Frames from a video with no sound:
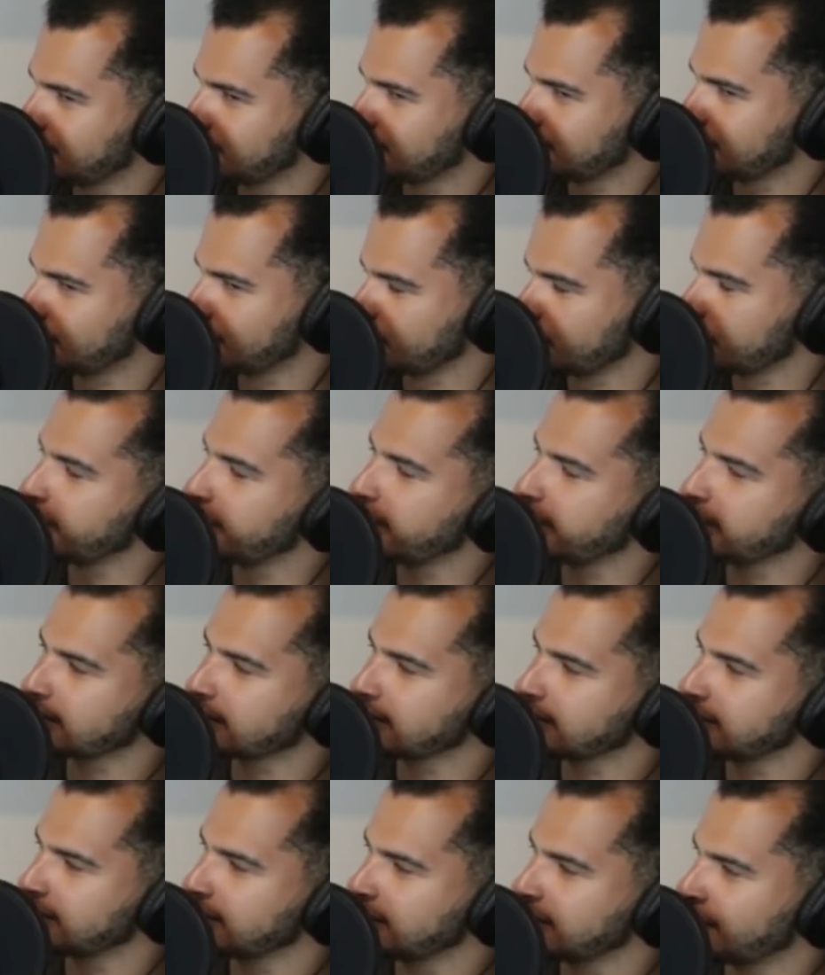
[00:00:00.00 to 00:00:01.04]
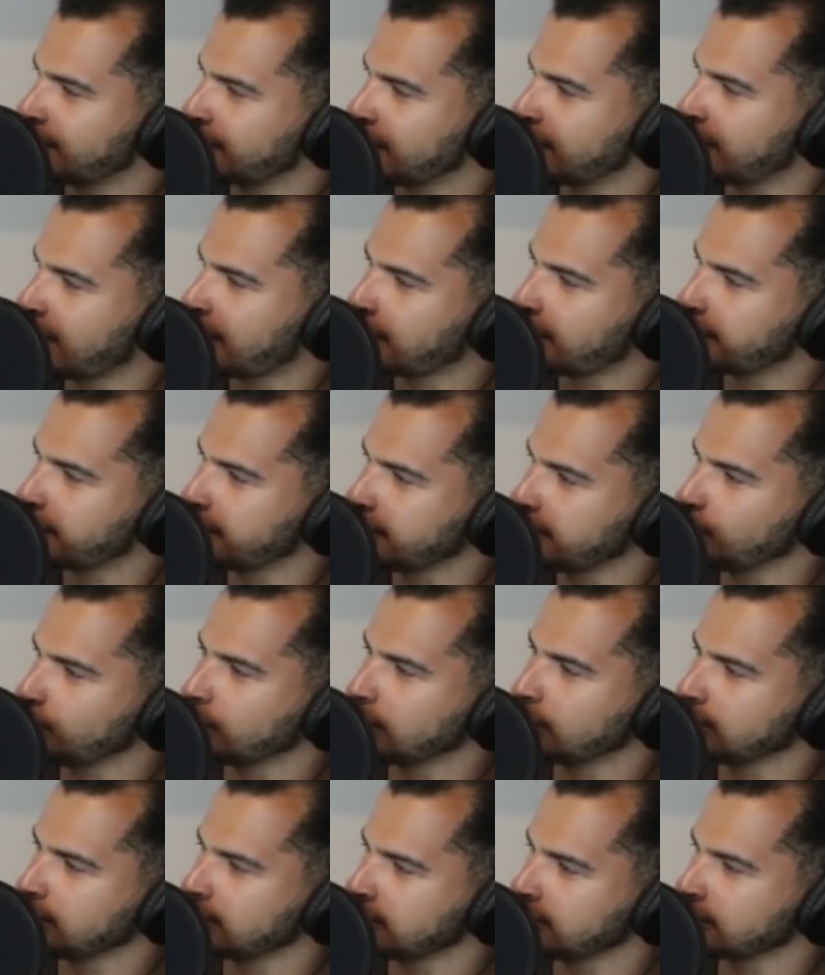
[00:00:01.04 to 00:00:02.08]
remake of The Hobbit
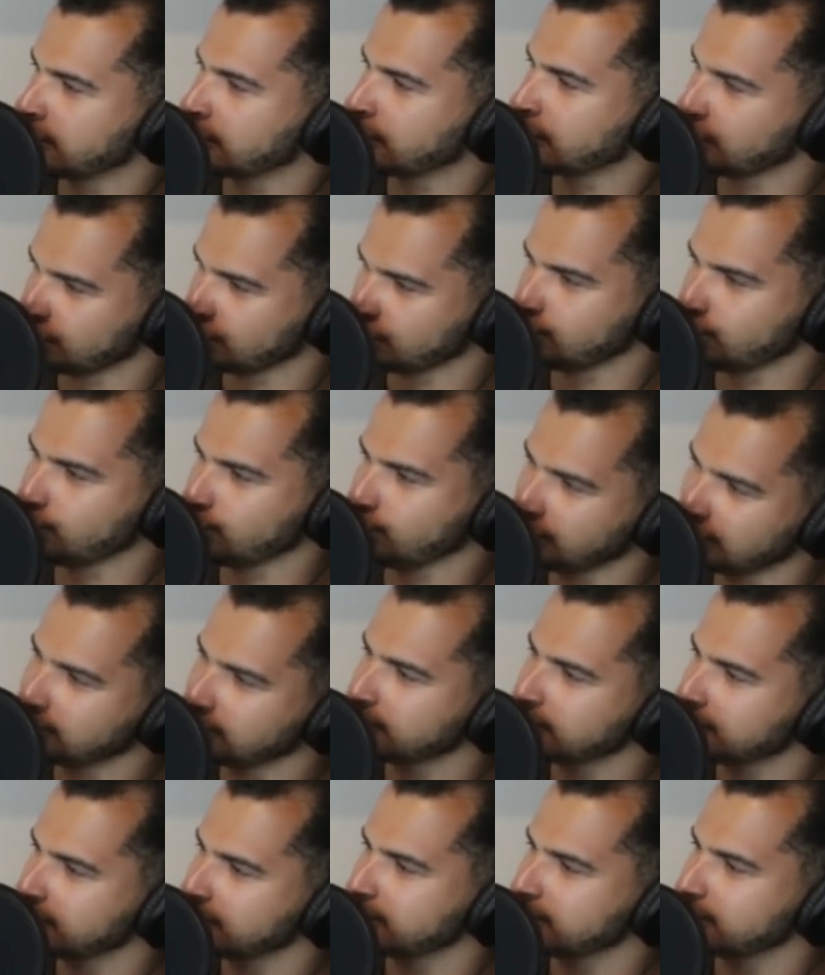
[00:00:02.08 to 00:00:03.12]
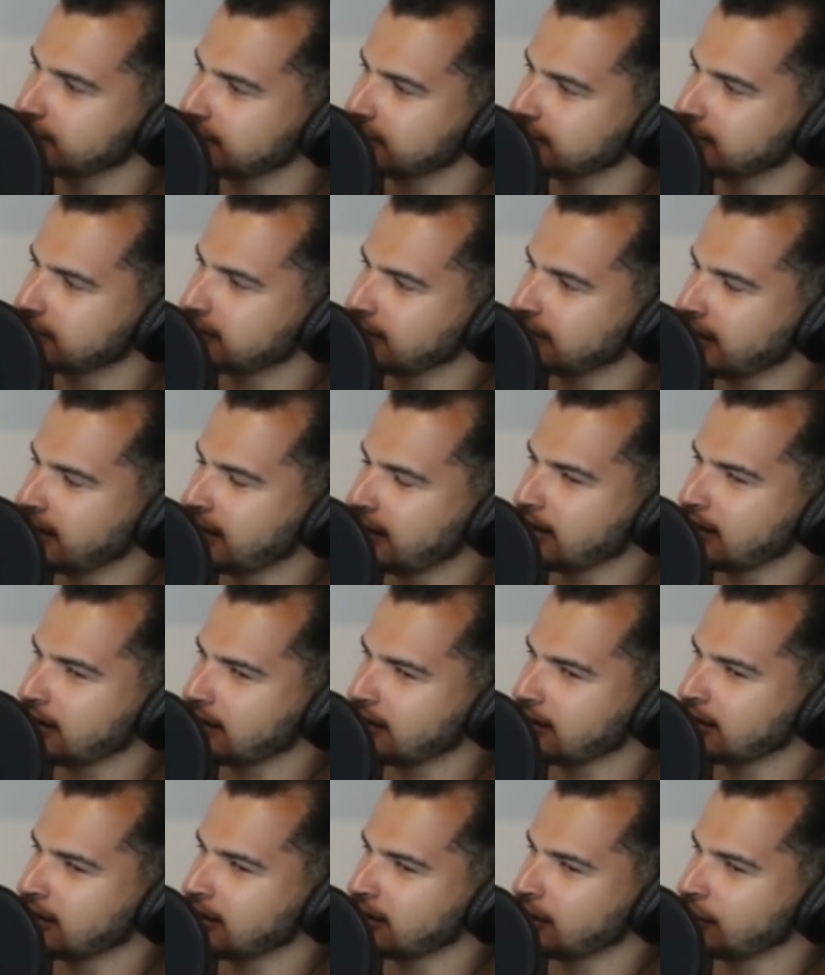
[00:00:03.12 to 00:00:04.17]
will include
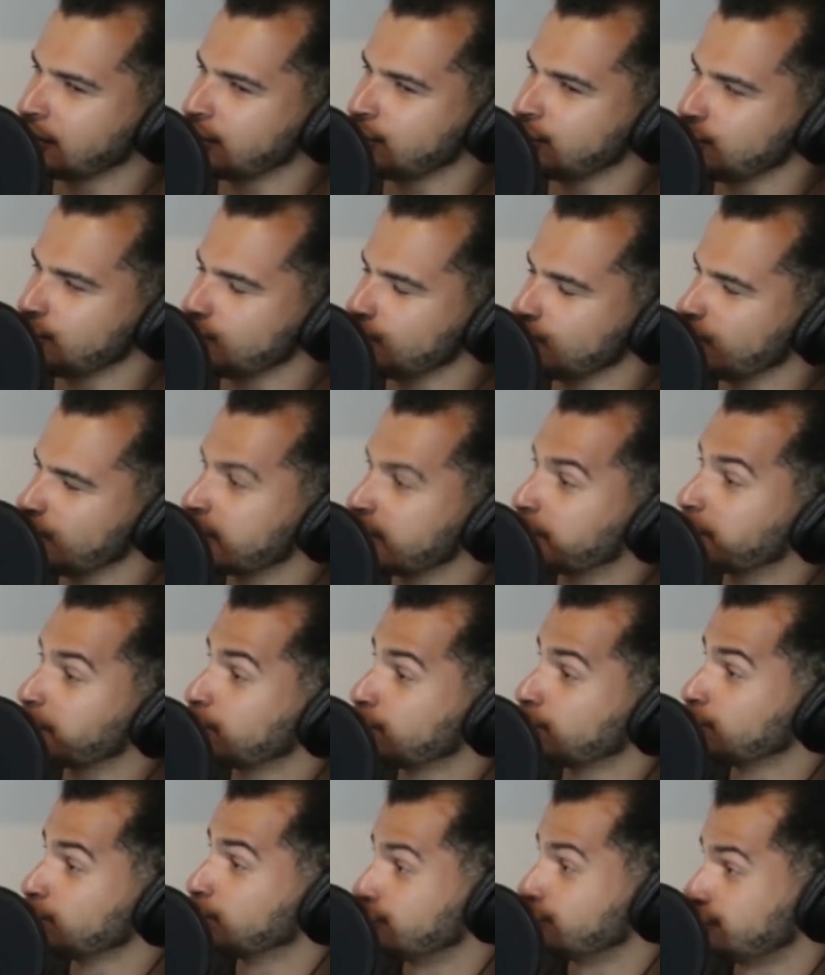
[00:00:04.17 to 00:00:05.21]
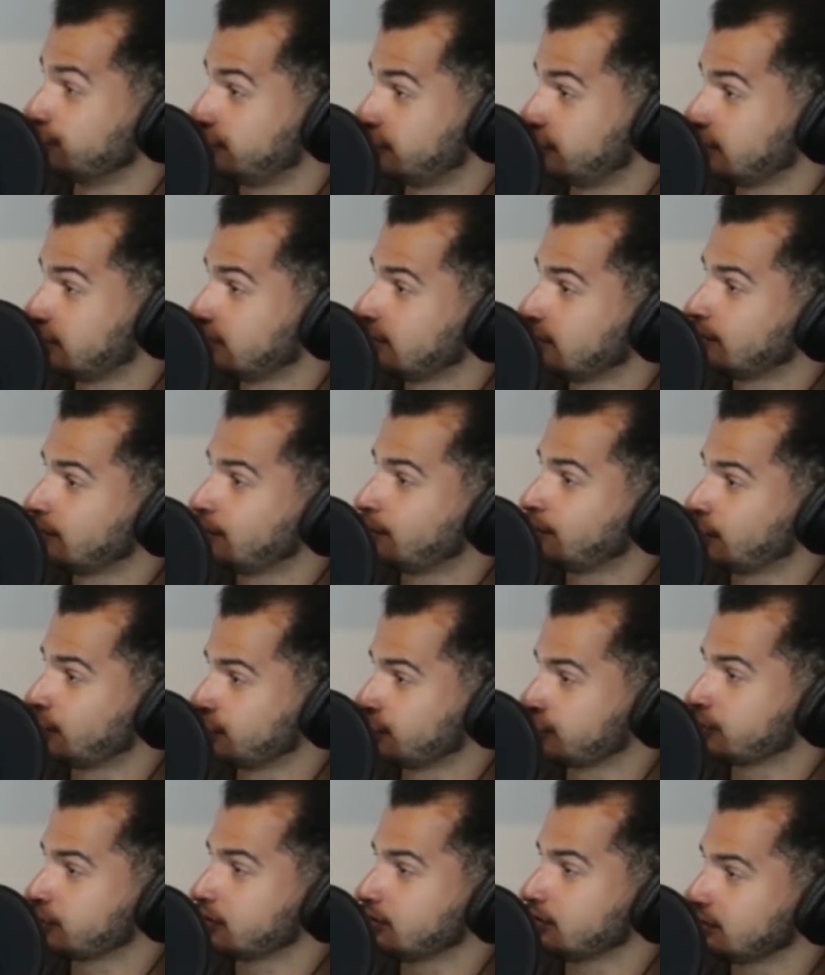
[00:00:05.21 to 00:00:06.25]
a new and improved
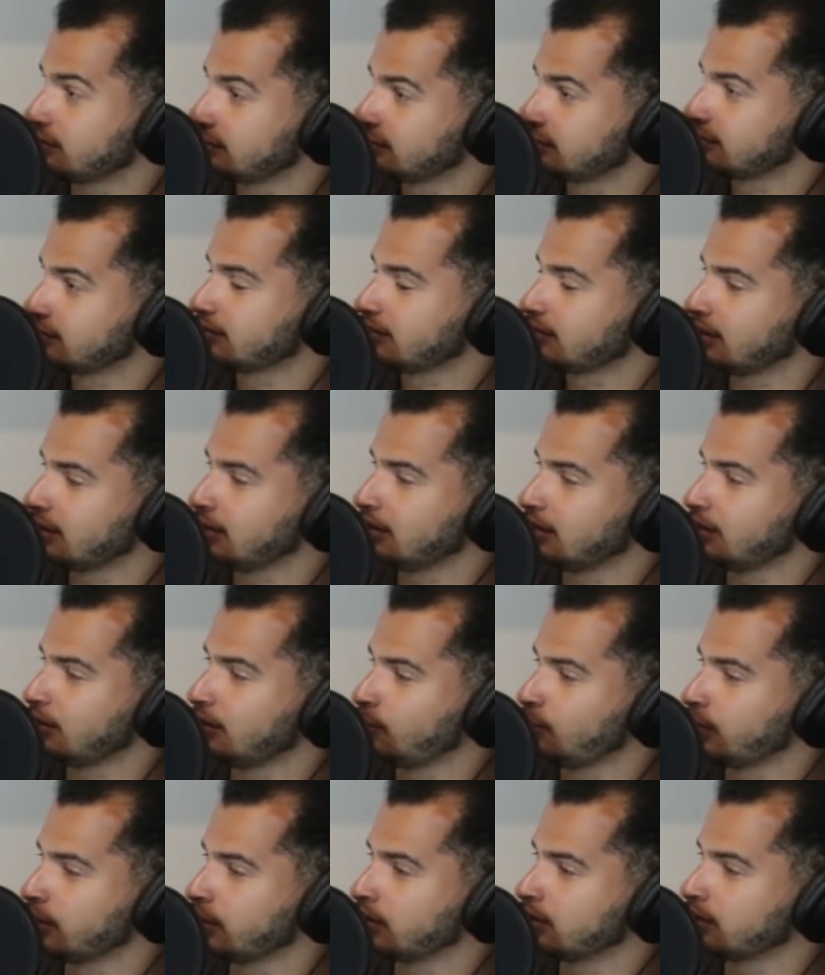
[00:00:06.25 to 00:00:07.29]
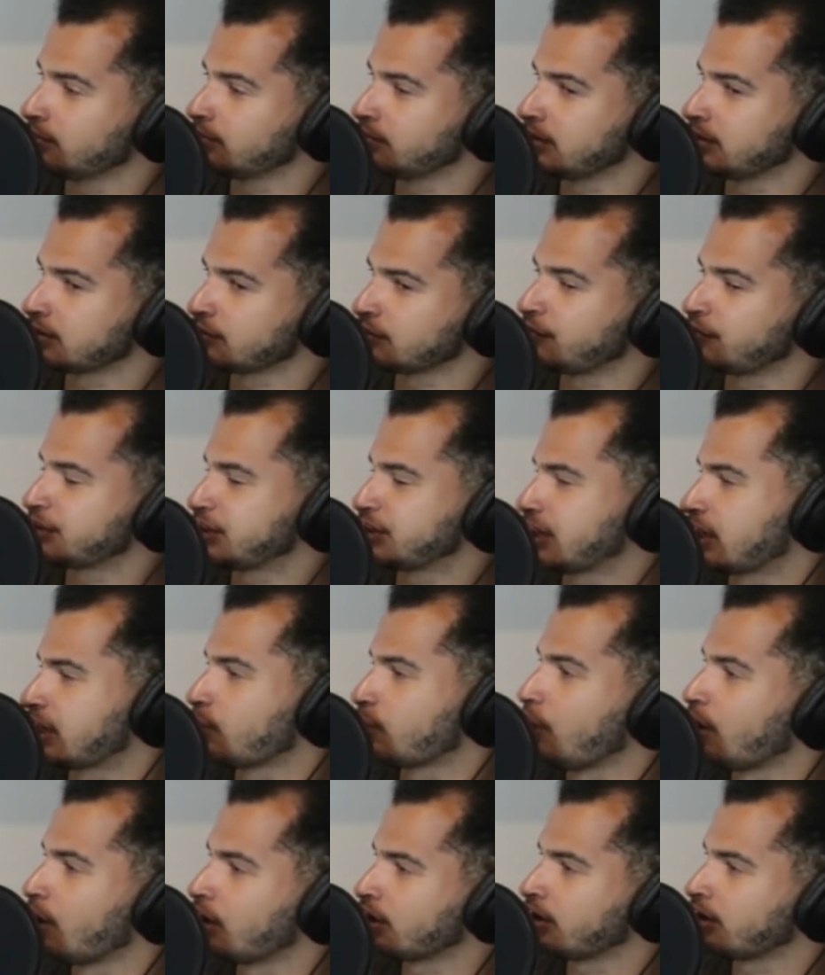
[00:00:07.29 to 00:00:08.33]
version where it's a fish out of
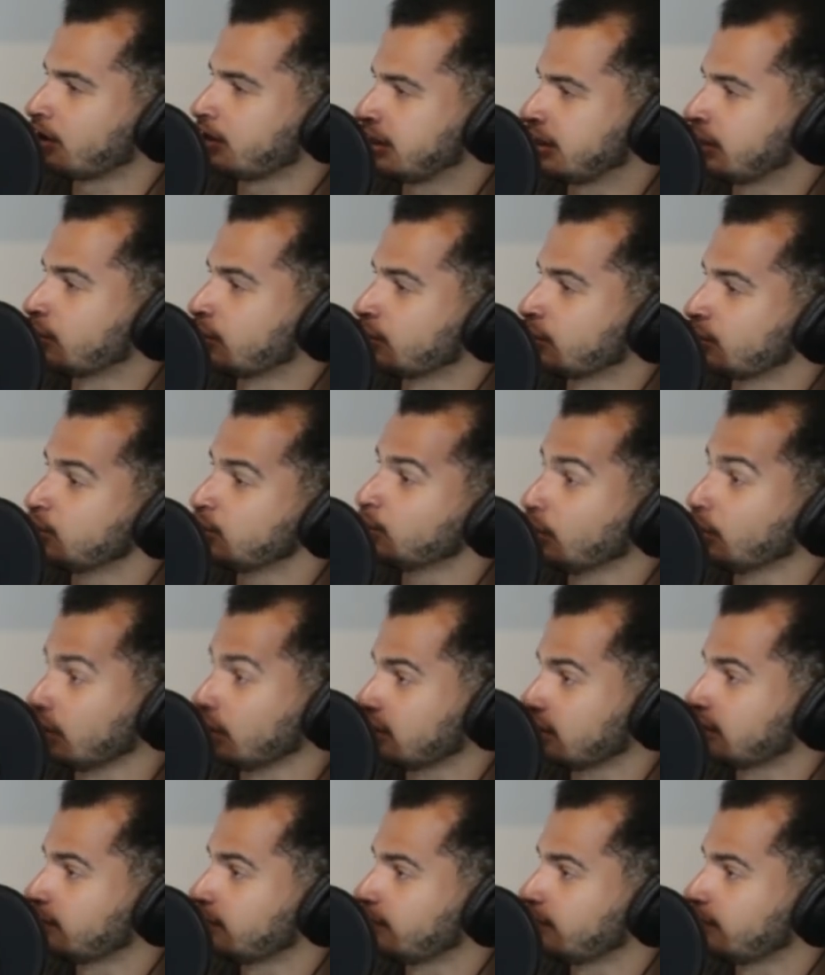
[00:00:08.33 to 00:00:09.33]
water and they go to New York.